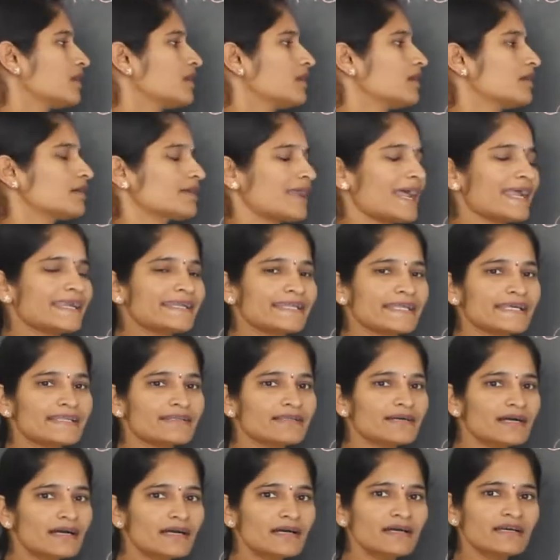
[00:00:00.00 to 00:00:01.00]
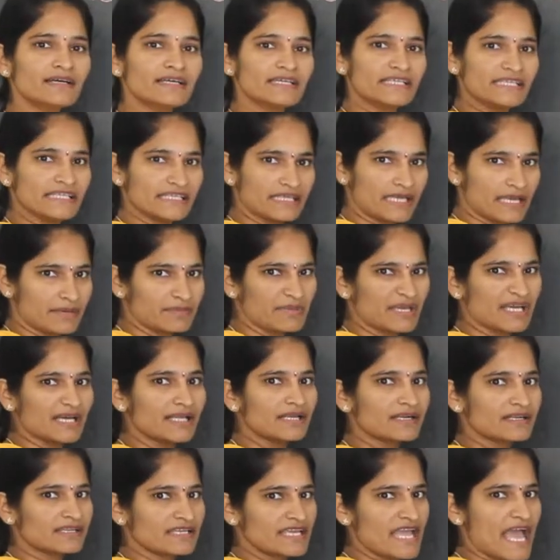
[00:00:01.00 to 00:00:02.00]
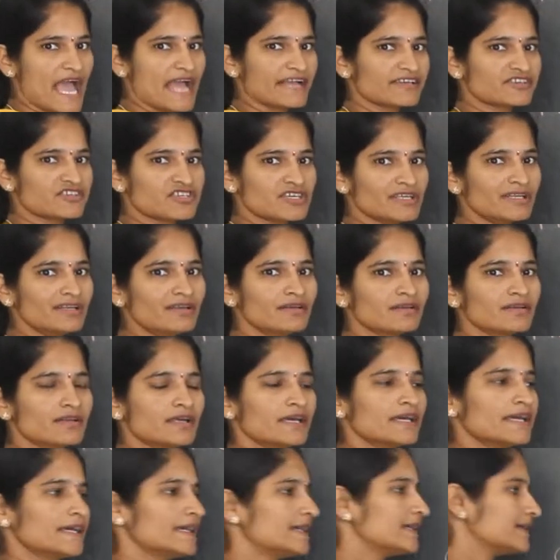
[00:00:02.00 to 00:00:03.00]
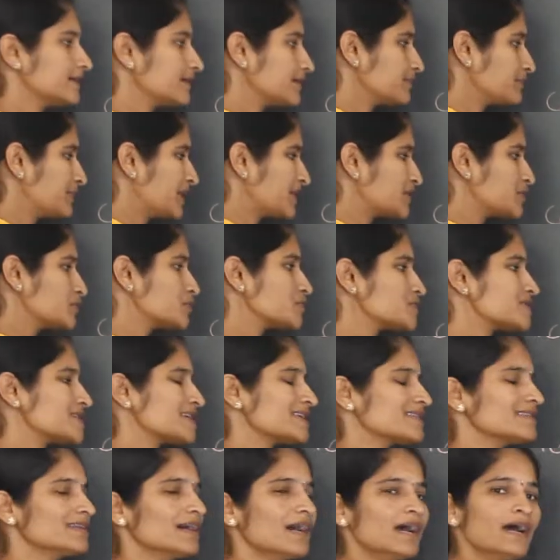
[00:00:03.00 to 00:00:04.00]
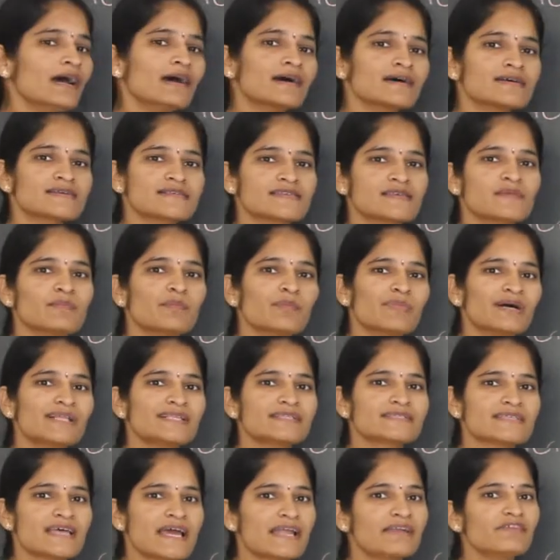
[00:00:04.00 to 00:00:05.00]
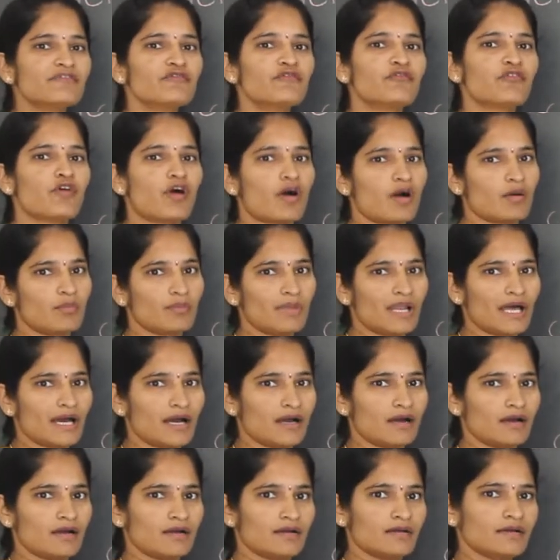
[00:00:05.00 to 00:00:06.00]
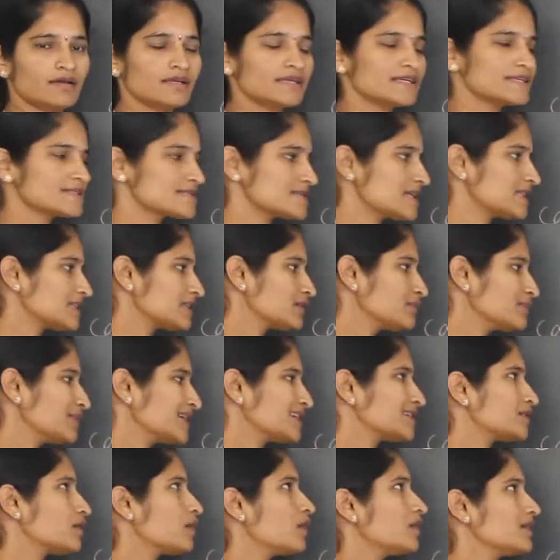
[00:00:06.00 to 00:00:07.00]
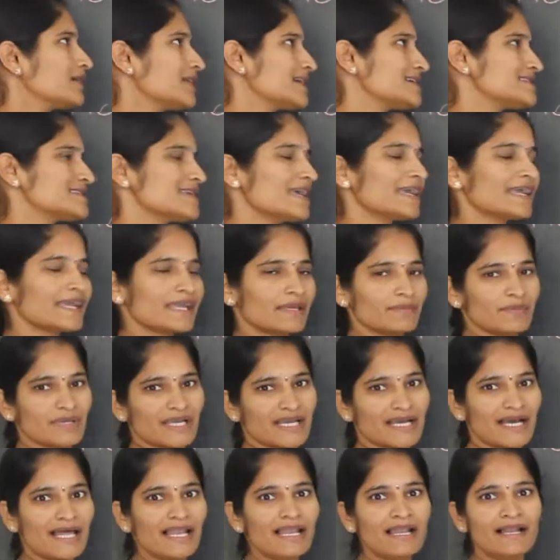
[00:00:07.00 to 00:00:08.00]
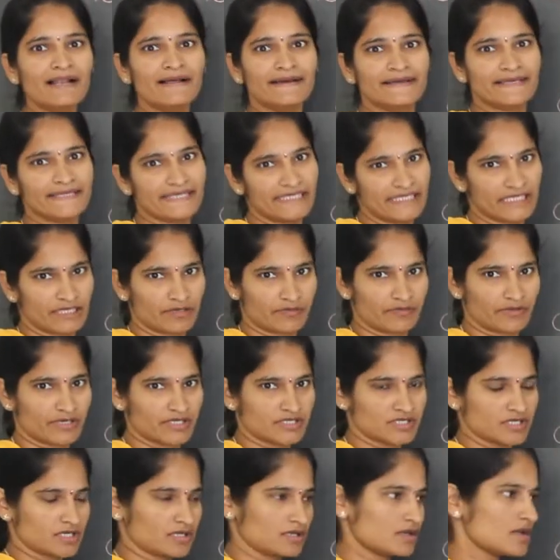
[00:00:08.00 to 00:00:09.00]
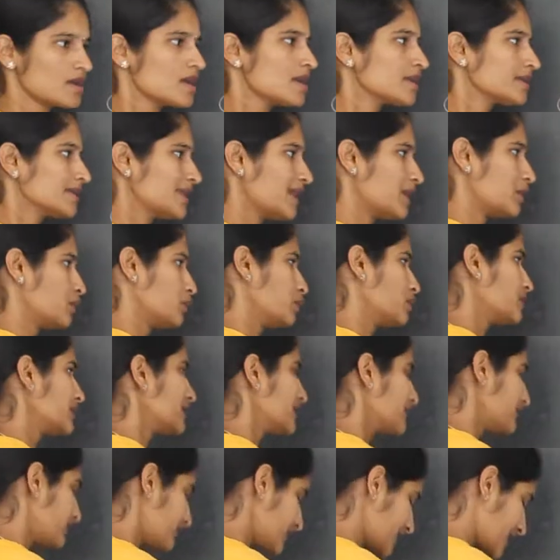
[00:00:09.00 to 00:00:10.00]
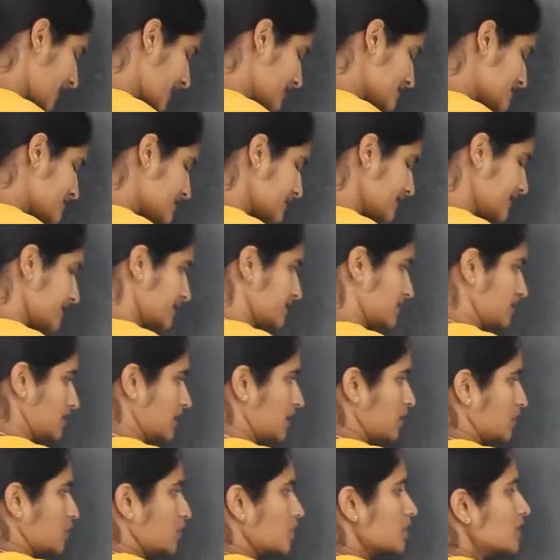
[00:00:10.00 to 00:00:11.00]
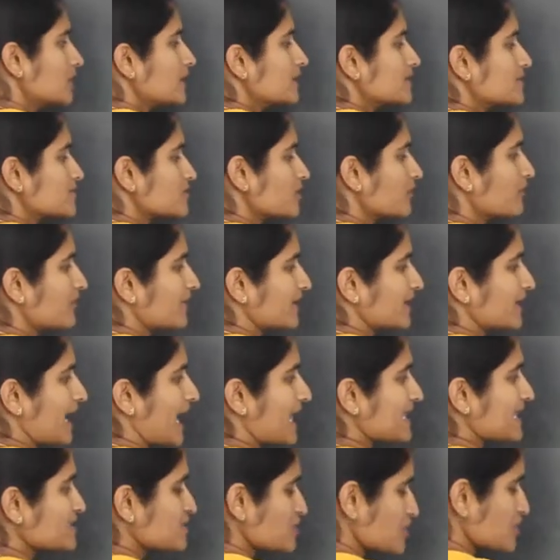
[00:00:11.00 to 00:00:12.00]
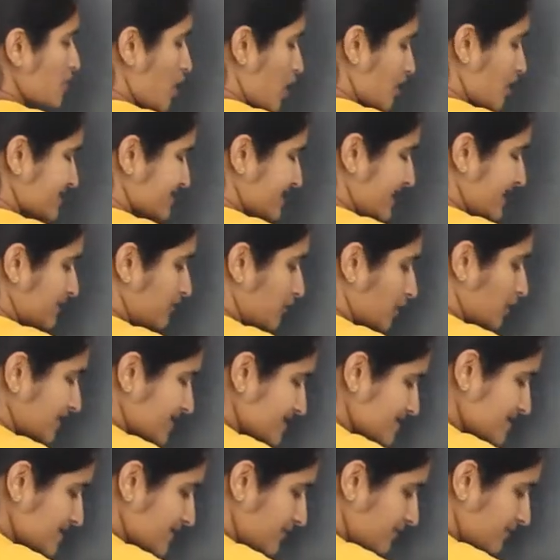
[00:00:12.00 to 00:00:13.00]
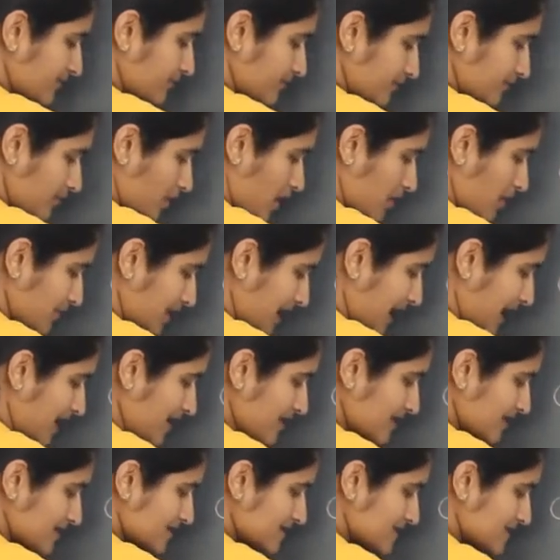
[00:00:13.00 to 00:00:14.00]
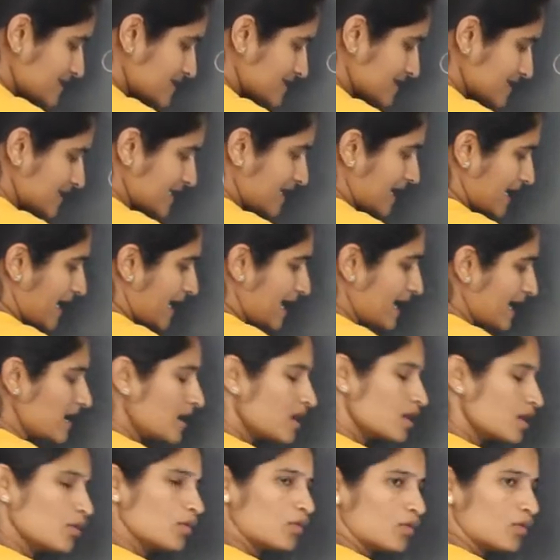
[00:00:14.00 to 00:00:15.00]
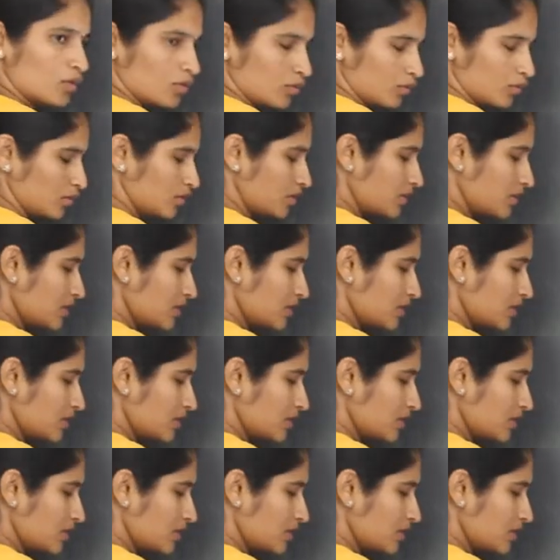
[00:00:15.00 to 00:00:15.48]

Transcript: writing the chemical reaction by using the symbols and formula is nothing but called as a chemical equation. Now if we consider now, so for calcium oxide, what is the formula? CaO.